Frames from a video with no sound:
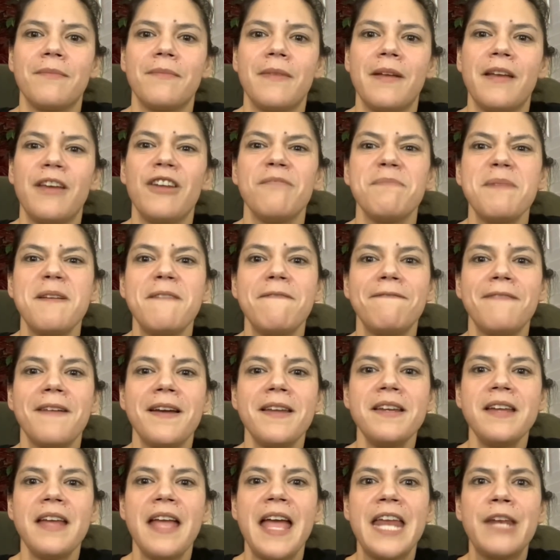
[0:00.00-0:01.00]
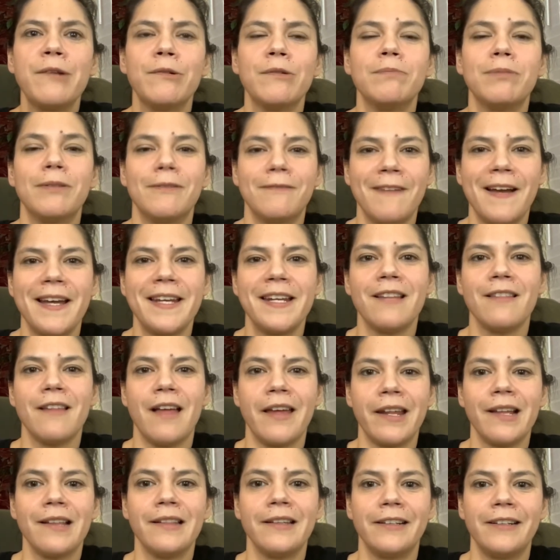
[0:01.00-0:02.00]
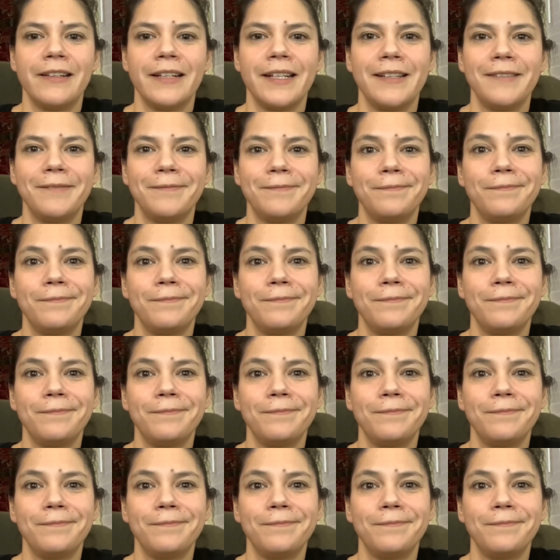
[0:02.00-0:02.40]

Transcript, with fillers: It'll be fun and it will provide a lot of clarity.